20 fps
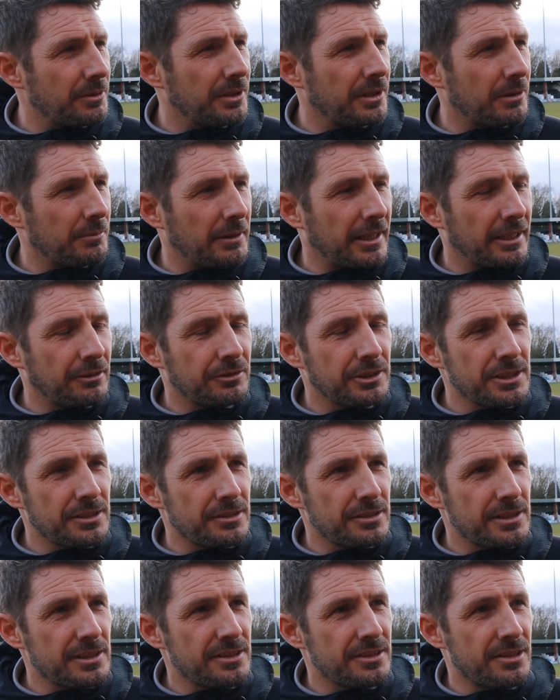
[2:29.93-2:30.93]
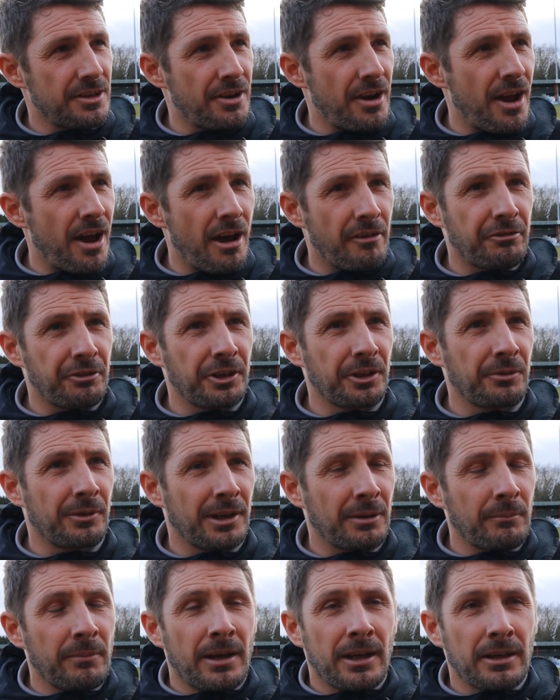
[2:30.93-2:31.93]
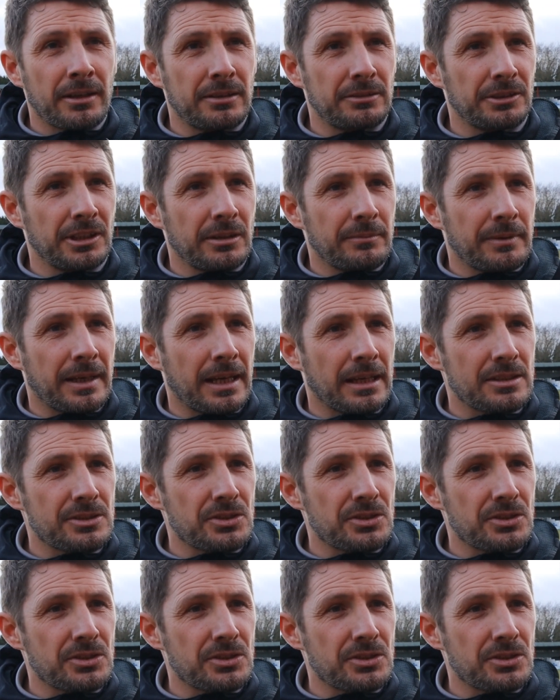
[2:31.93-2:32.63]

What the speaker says: He can play right side, centre half, right wing back, right back.